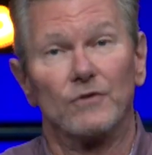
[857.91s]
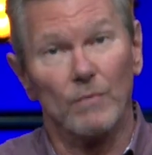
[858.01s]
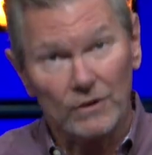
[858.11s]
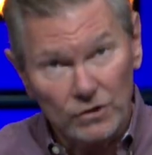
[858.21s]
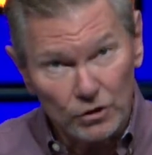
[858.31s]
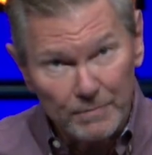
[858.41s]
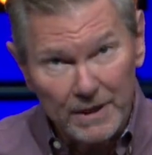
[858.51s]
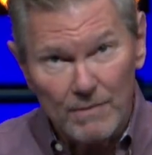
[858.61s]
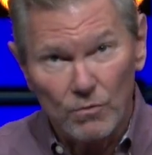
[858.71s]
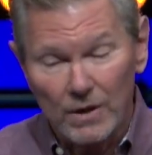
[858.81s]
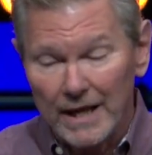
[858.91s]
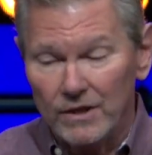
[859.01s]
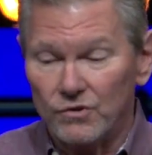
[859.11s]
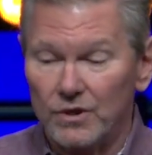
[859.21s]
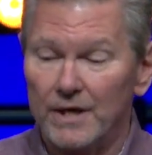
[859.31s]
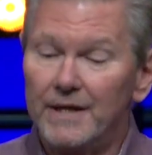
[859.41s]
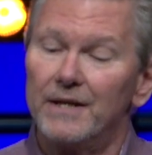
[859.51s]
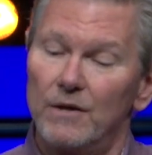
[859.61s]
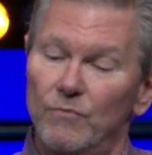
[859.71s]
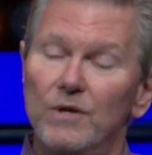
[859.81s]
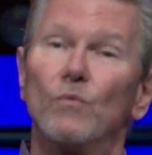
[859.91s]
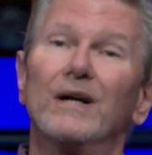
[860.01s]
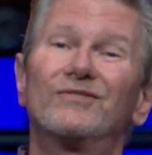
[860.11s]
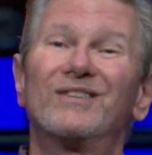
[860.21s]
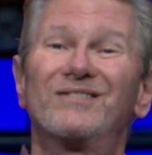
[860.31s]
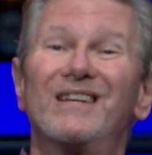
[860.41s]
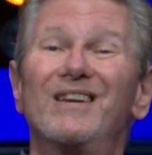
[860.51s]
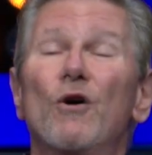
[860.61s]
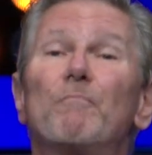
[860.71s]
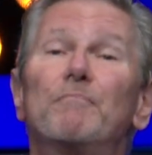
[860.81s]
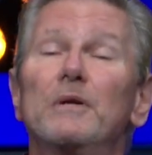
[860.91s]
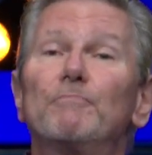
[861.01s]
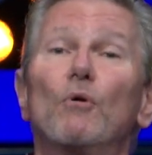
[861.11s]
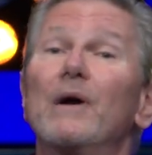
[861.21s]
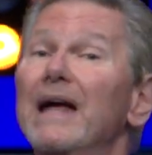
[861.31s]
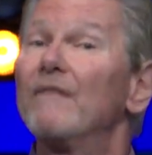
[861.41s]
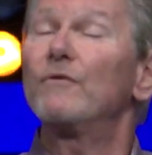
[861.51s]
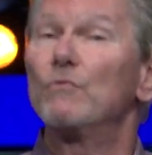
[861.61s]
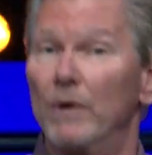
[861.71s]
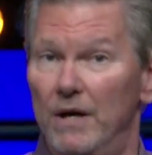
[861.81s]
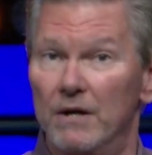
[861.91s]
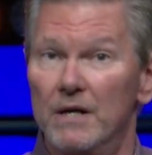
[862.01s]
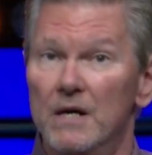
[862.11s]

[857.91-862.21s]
He wants us to become more like His Son, and then He wants us to help people everywhere